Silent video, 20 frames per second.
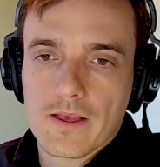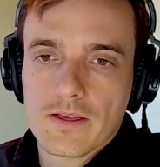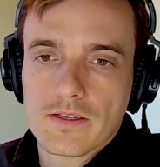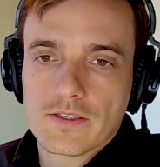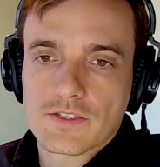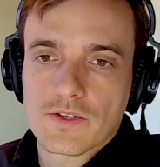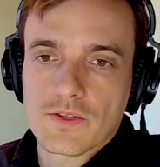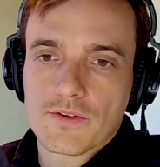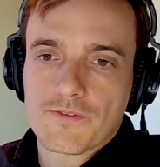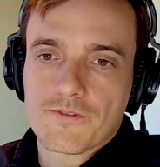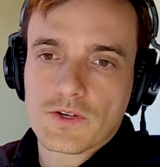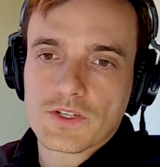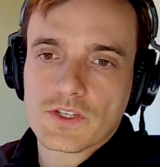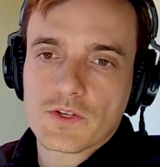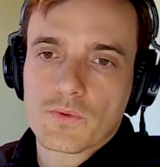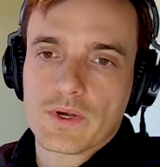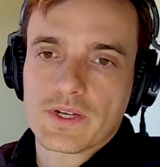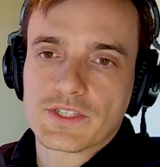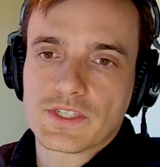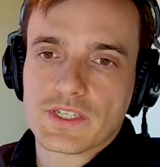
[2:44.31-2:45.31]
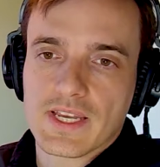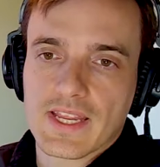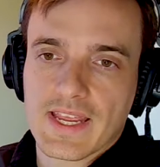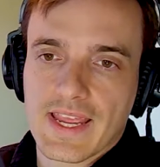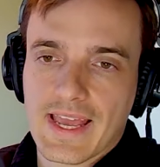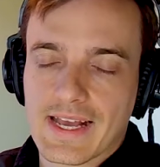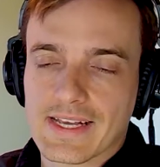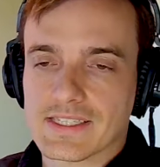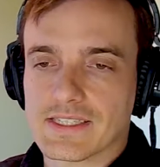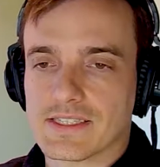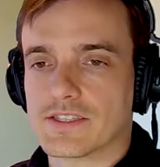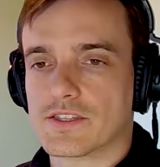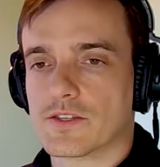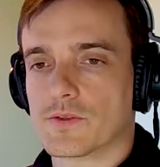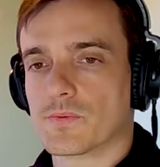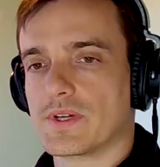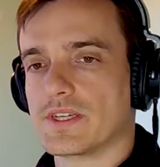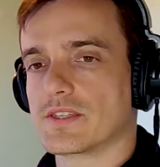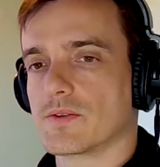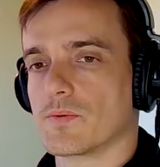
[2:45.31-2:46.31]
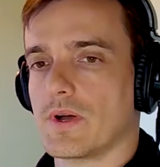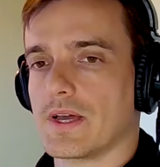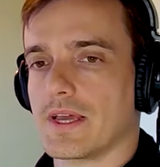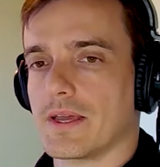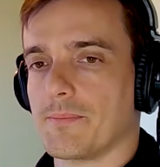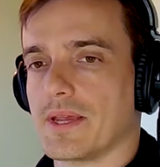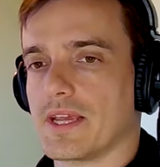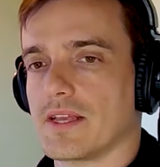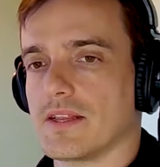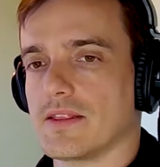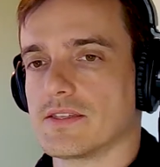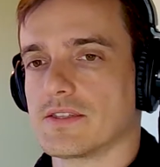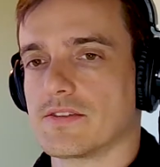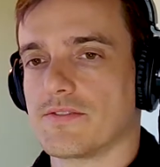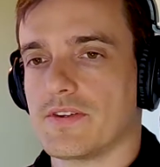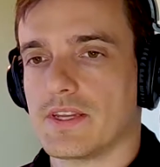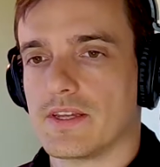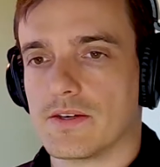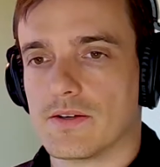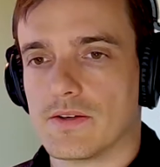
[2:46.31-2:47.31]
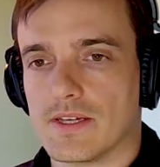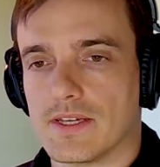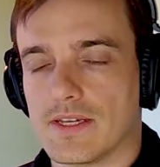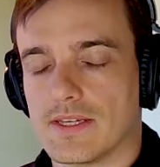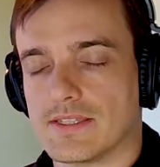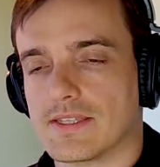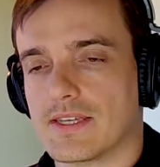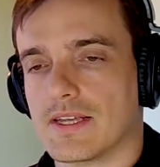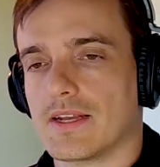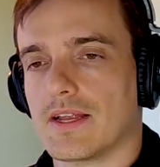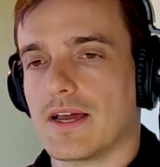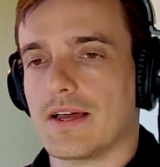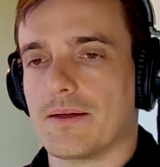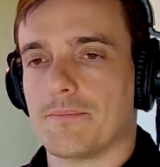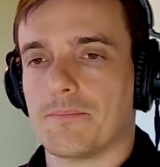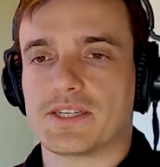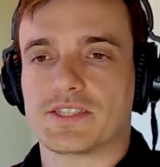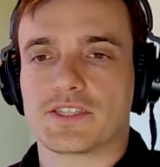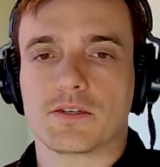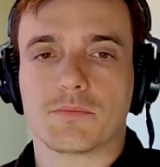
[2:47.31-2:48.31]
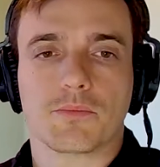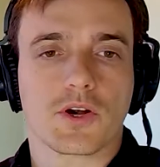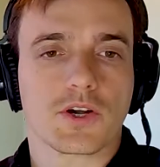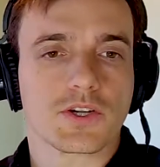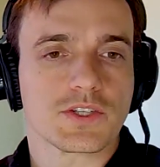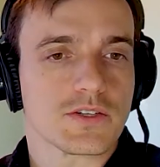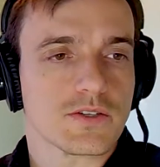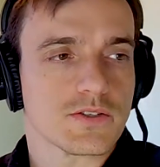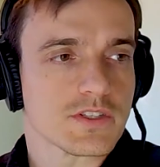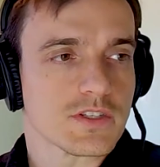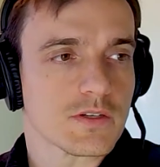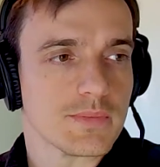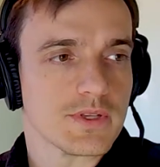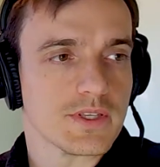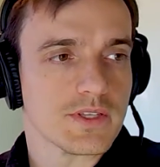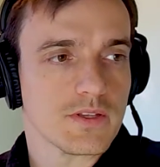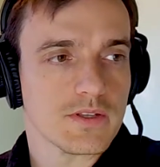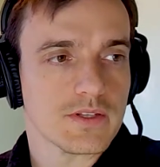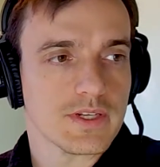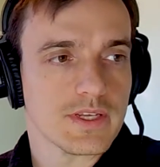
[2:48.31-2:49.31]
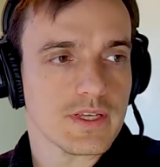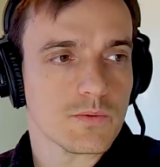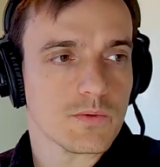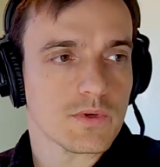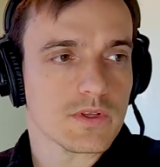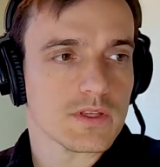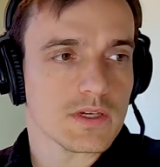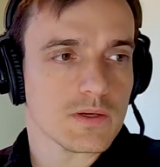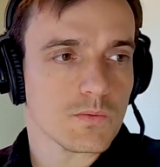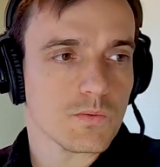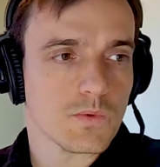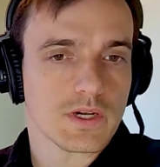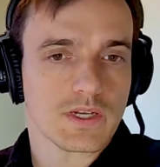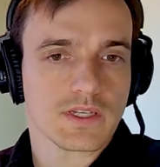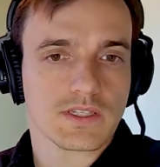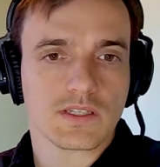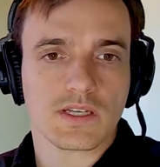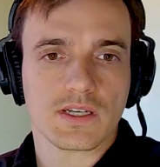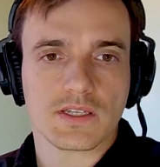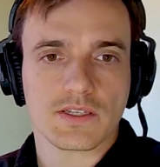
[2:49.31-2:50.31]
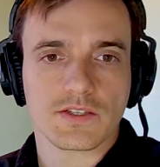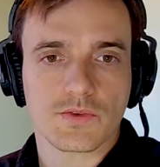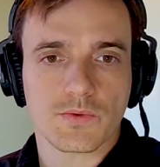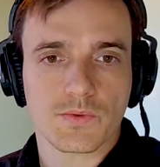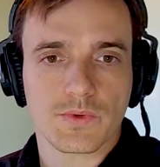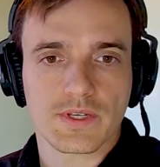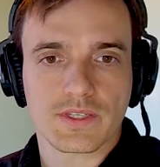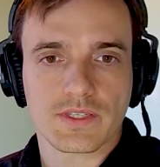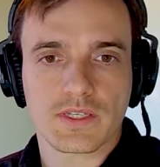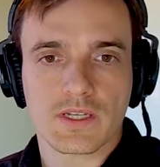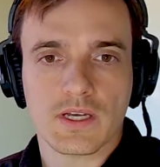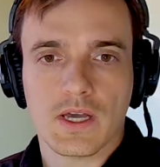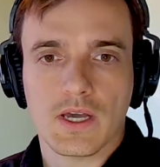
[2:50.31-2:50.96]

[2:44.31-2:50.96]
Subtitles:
So the first question he asked is the reason why I'm making this video. He said I mentioned marginal stability with a 1 in 10 twist.